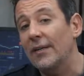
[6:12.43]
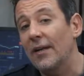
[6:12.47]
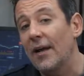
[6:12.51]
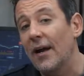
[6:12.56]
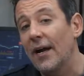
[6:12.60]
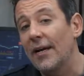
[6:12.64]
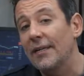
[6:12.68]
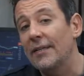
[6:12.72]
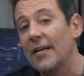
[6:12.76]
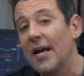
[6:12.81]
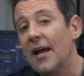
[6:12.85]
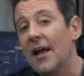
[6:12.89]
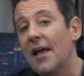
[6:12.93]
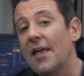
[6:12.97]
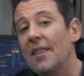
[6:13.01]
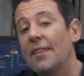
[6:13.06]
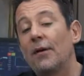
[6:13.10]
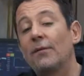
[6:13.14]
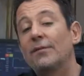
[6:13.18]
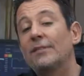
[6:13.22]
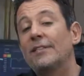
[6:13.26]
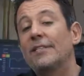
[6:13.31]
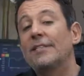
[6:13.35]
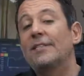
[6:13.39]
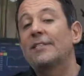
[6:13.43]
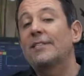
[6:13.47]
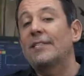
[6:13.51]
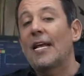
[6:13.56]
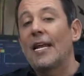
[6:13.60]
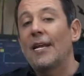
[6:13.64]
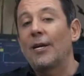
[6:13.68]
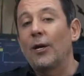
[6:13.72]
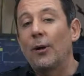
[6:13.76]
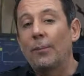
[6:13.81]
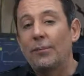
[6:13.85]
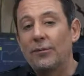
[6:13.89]
line. There are obviously
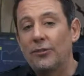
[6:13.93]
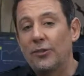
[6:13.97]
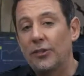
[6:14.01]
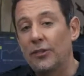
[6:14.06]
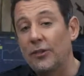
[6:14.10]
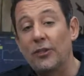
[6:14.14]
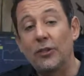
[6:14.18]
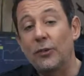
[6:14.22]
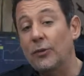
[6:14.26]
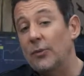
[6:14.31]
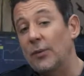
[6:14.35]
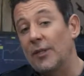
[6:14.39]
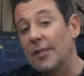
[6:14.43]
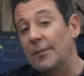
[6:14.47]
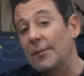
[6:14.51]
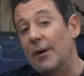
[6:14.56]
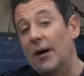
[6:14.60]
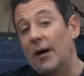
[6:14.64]
selling opportunities when the